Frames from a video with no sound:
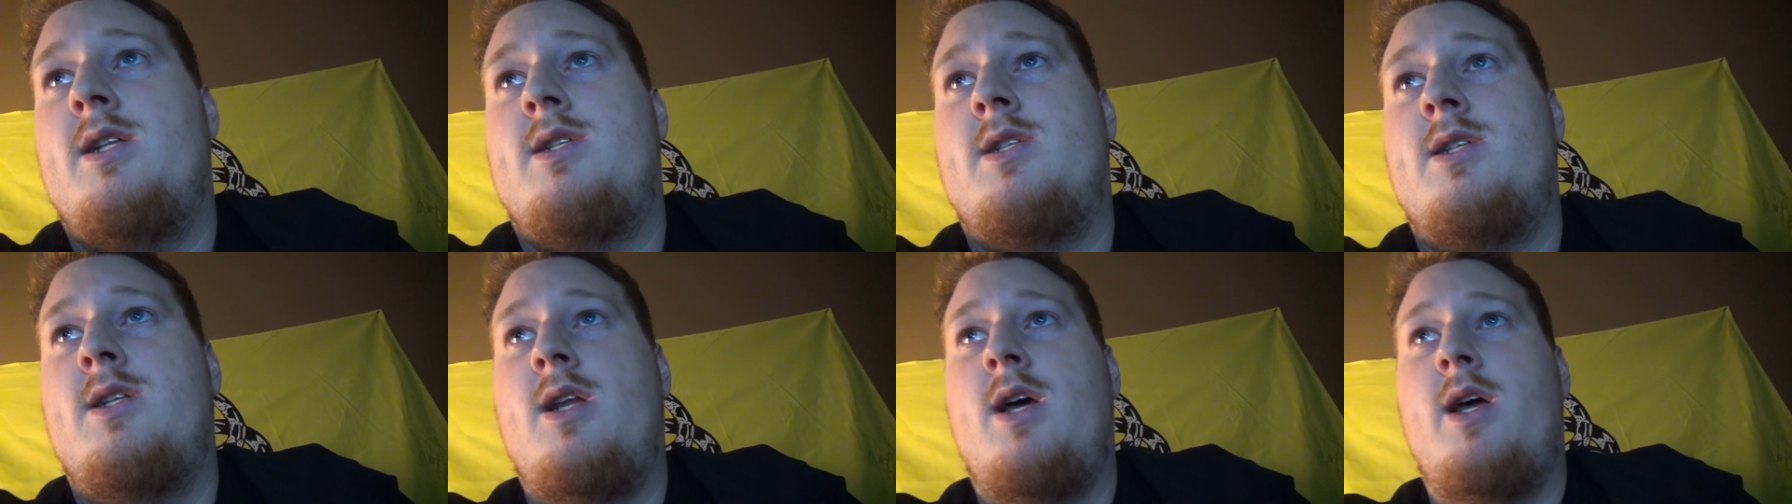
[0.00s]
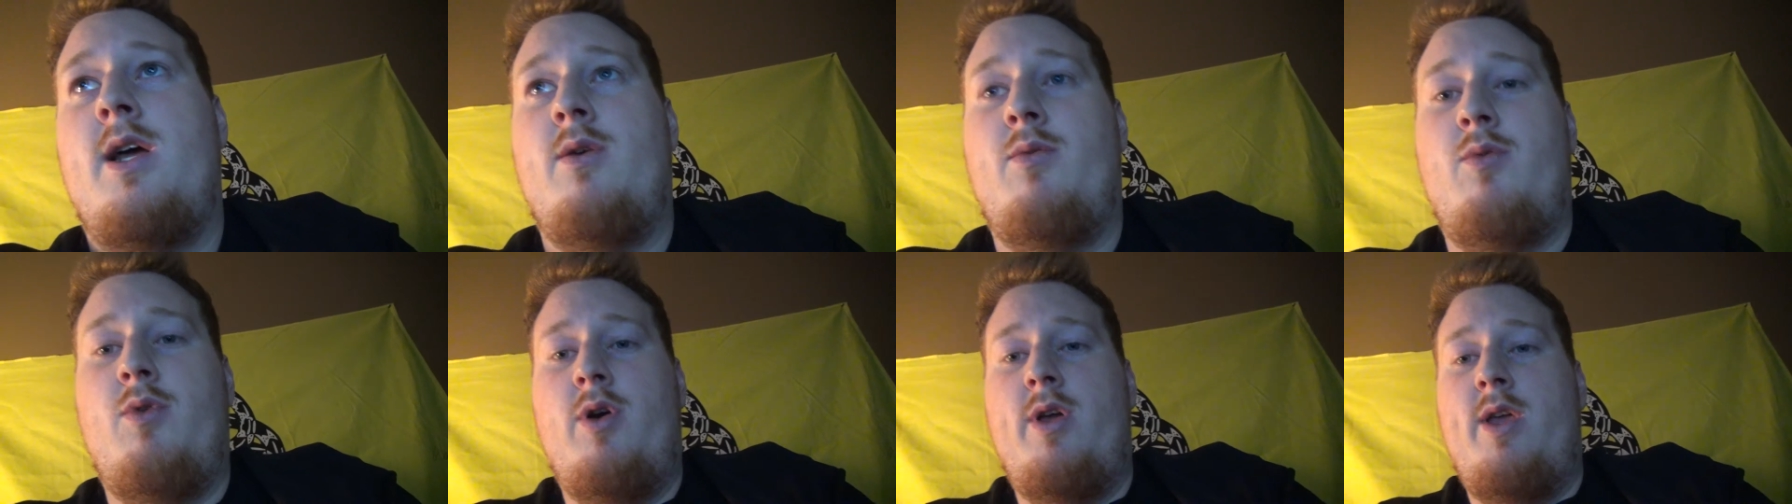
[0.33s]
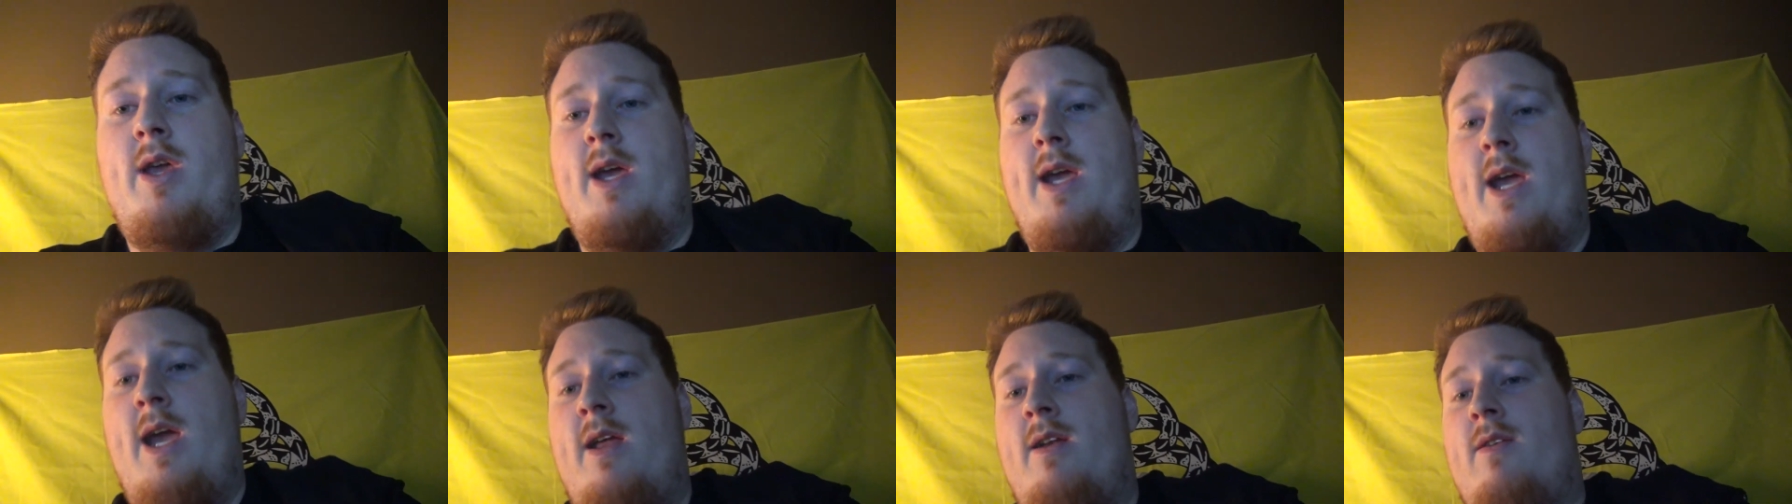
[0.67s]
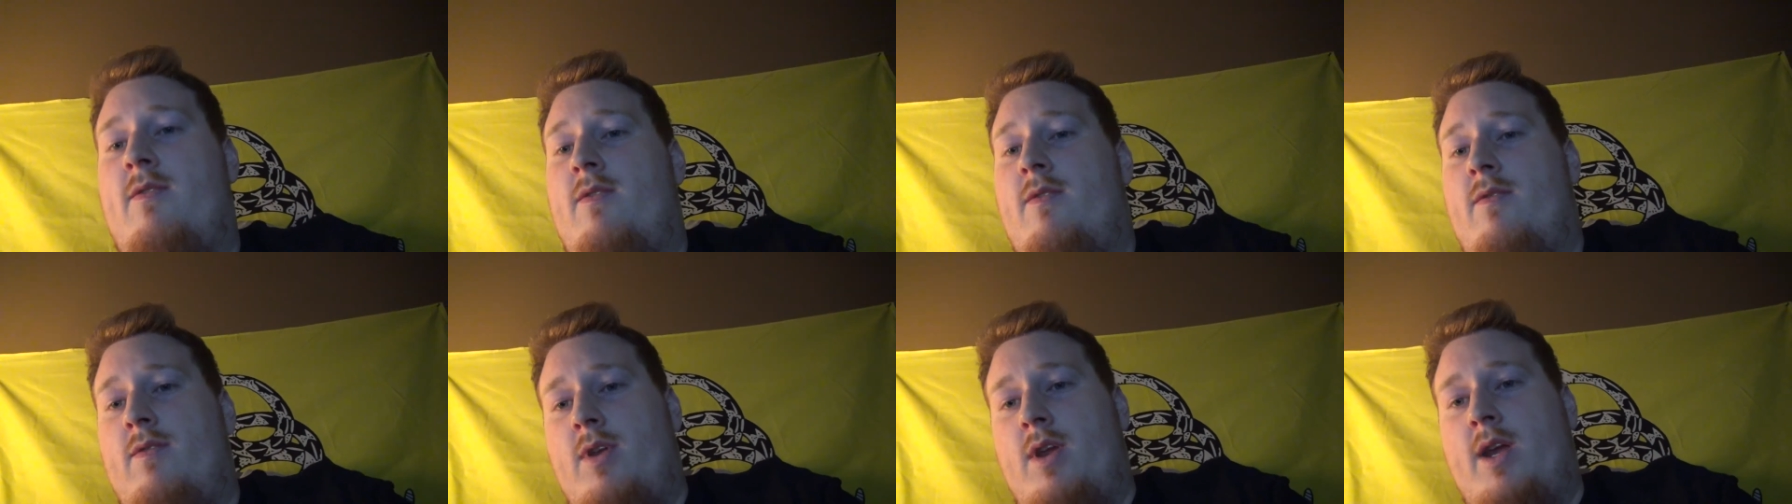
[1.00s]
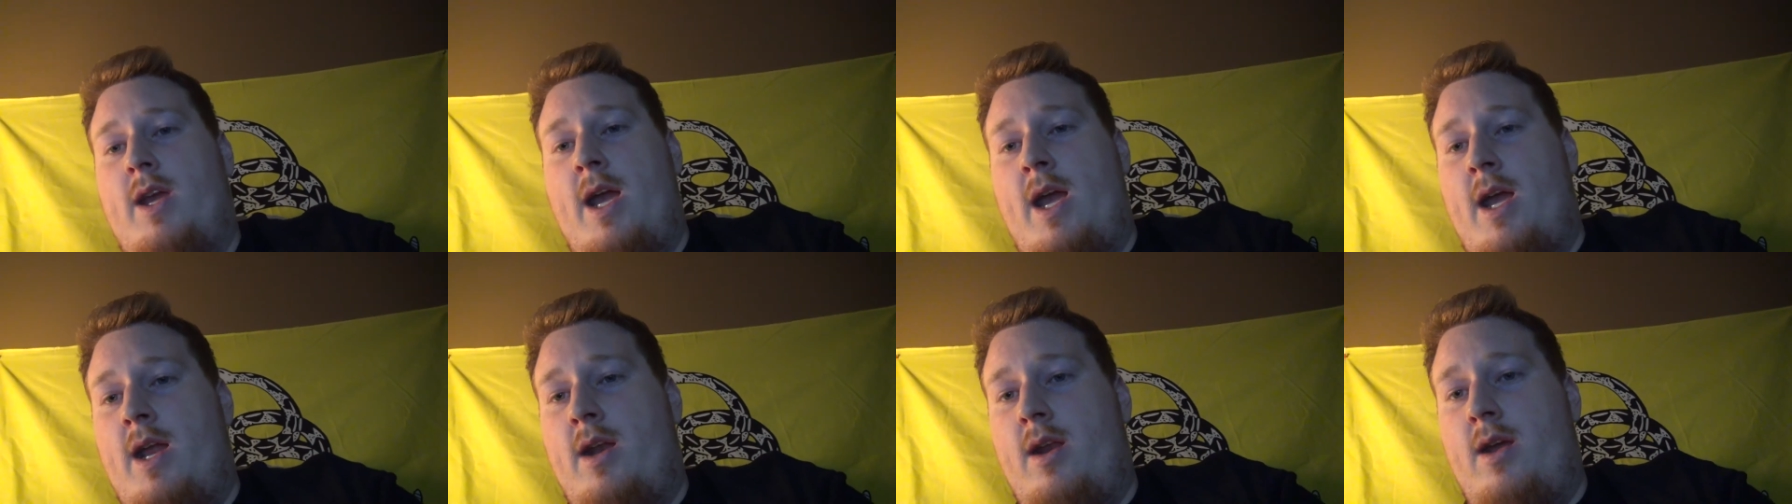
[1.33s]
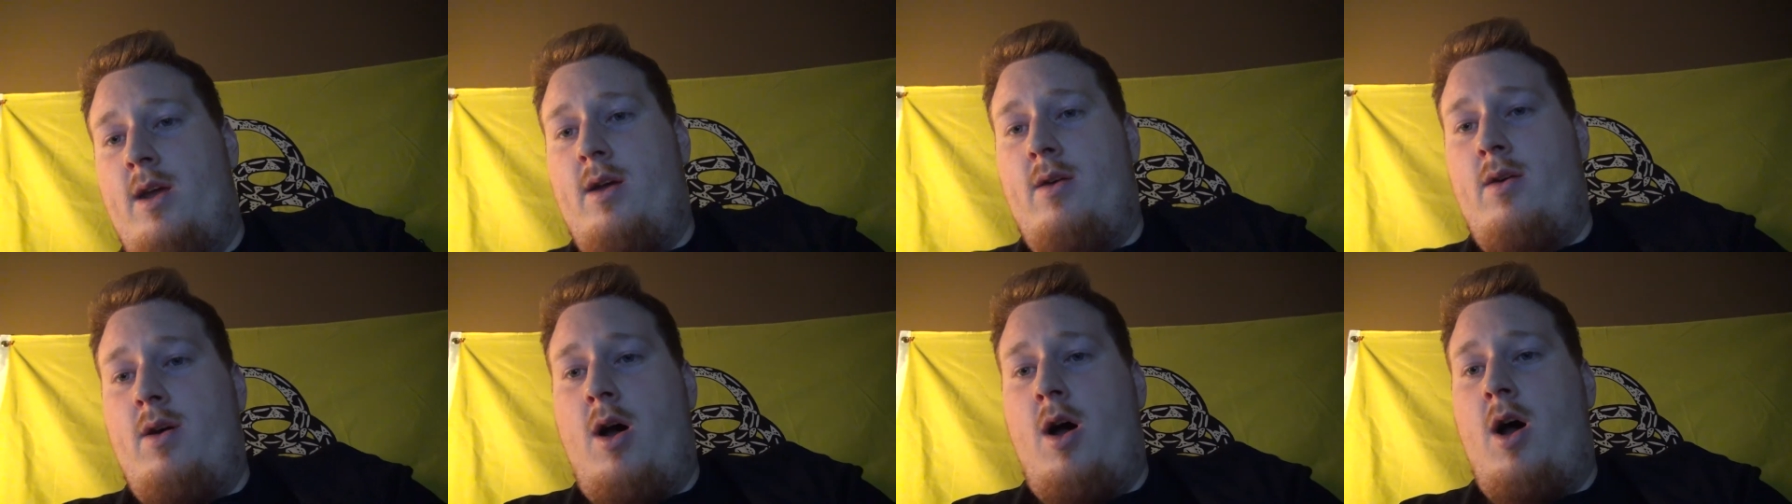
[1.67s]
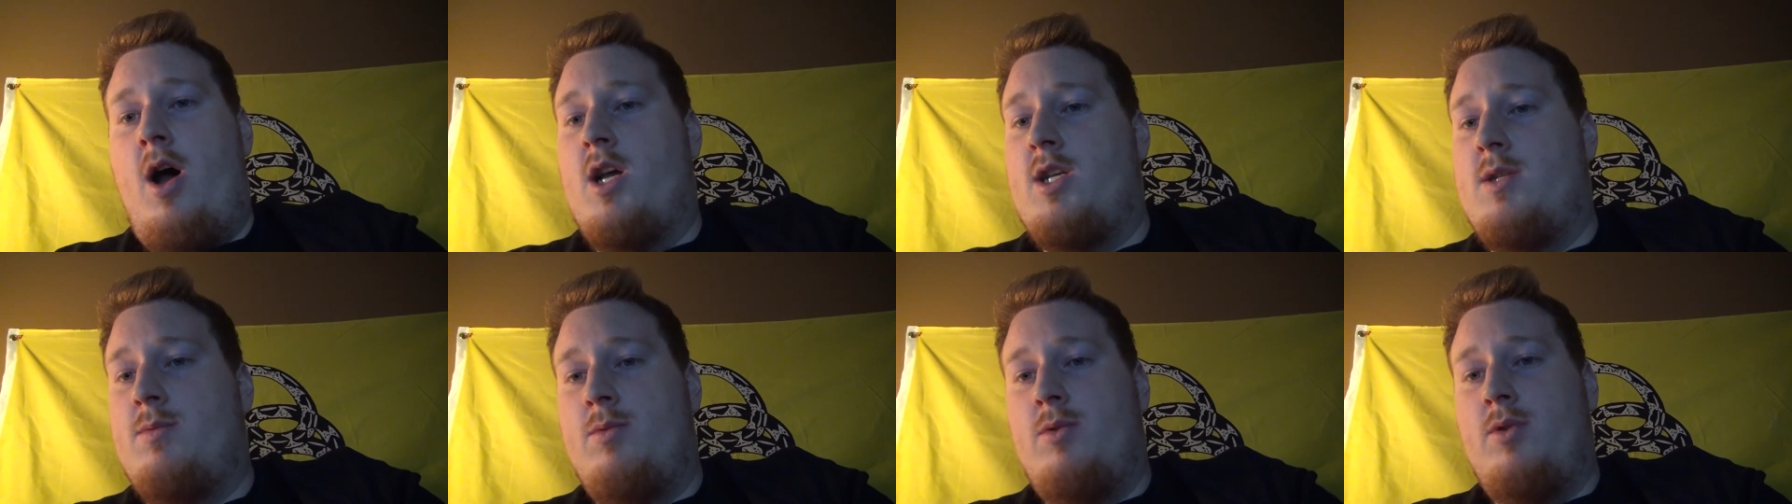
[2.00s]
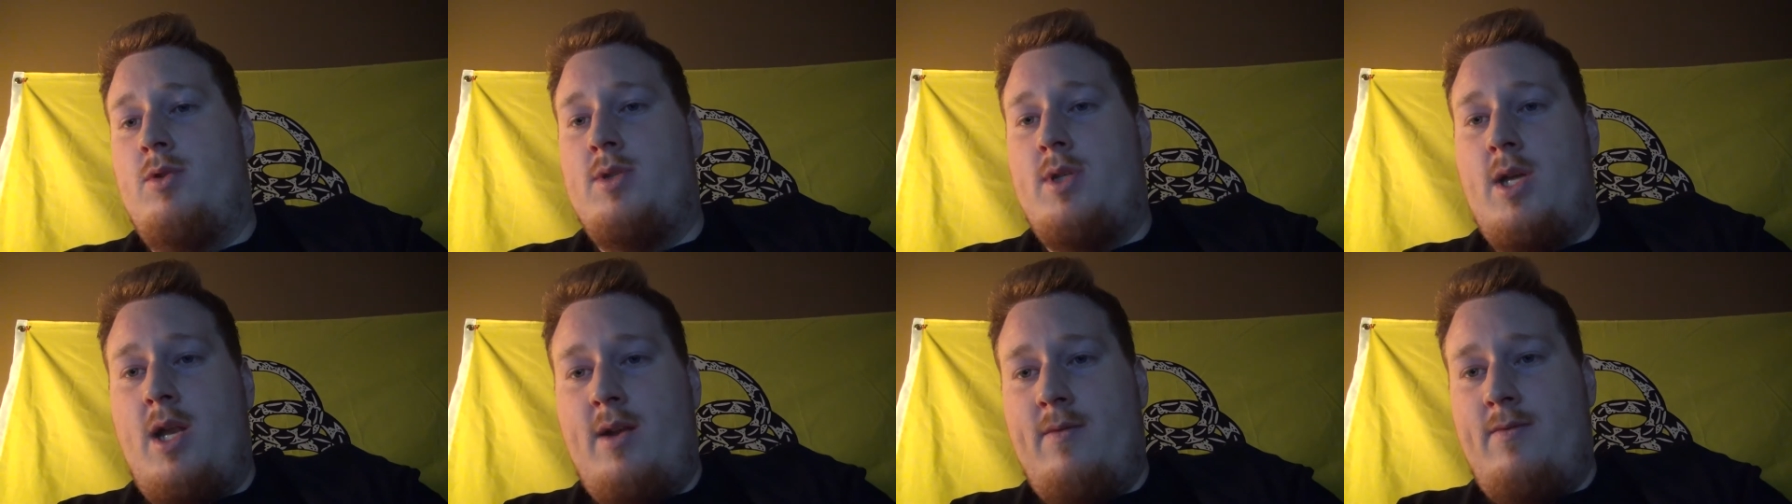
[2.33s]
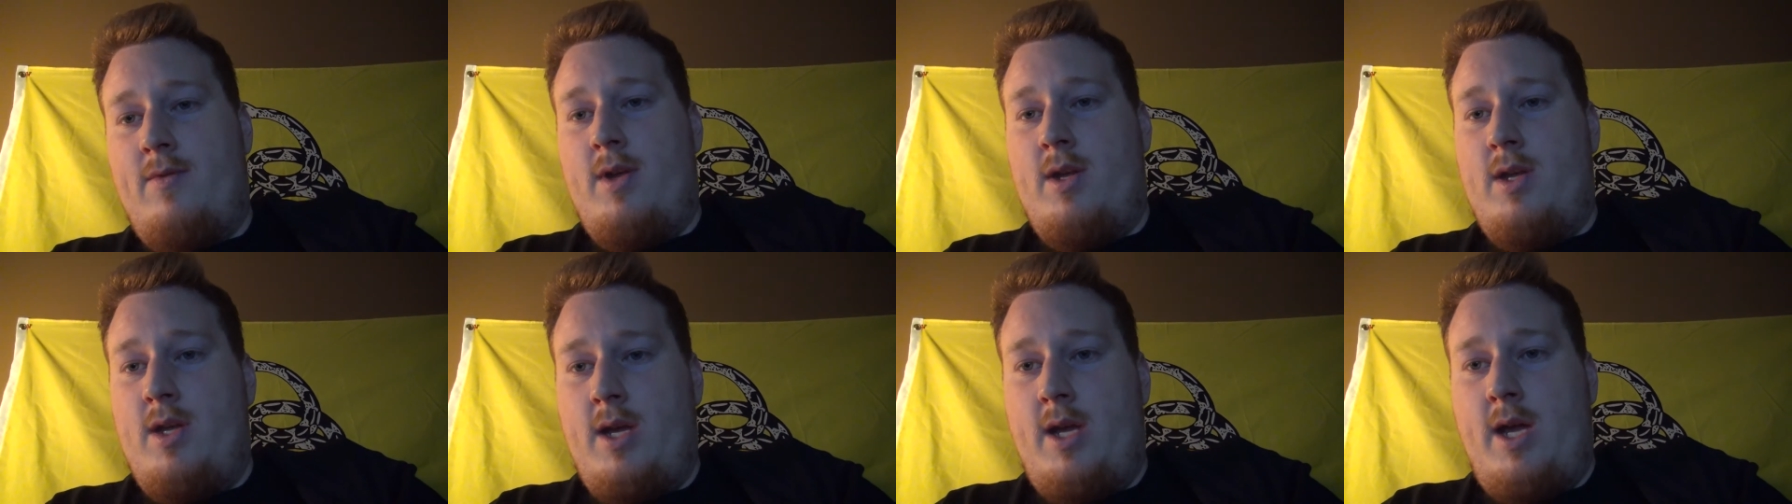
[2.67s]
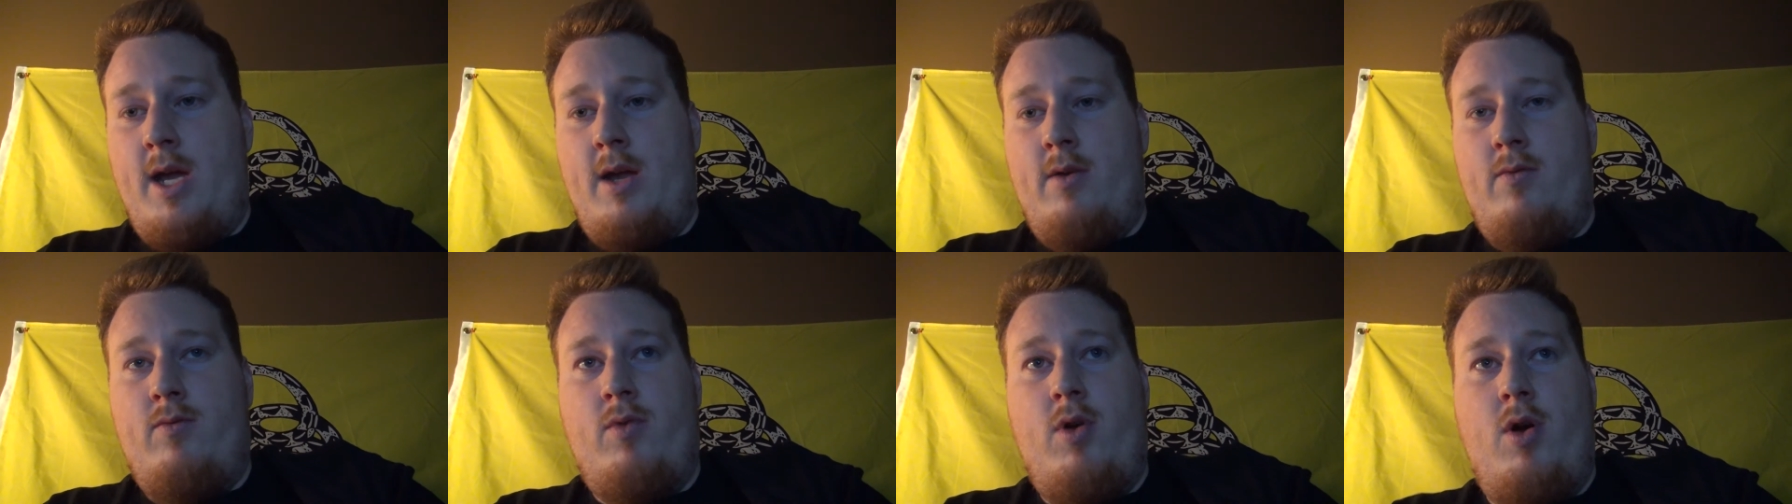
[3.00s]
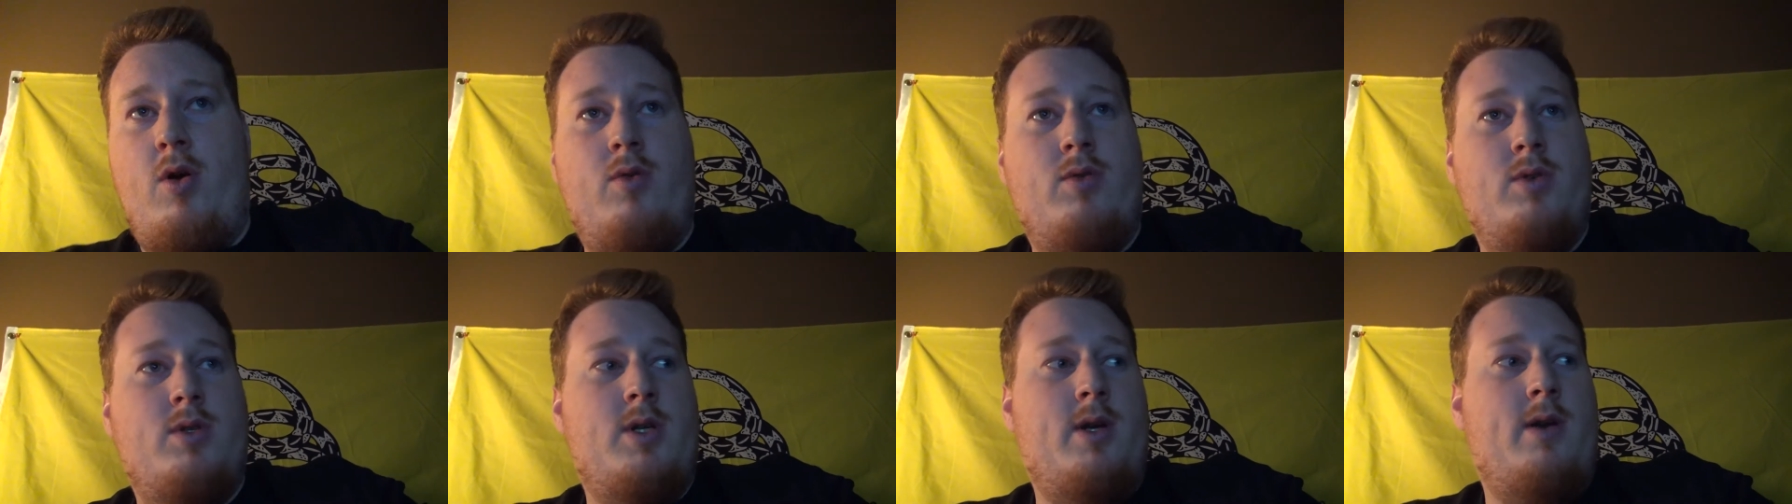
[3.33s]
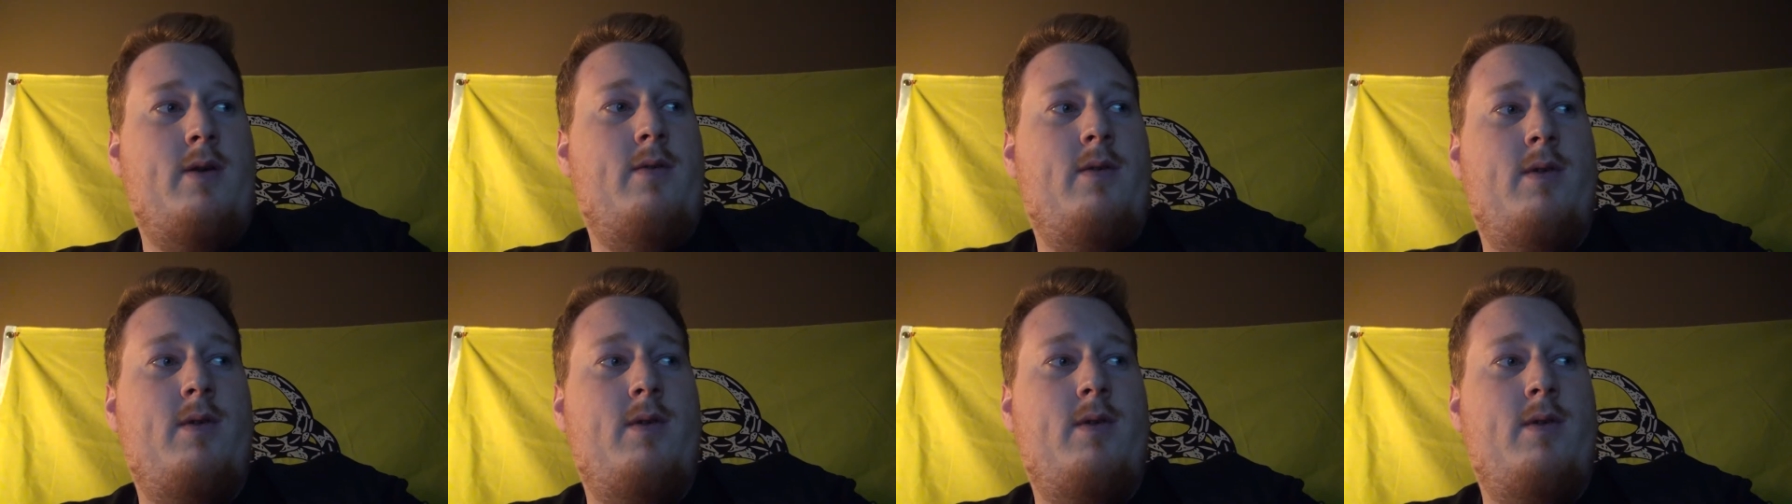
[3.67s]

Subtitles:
not, well, you get hospitals out of it, you get roads,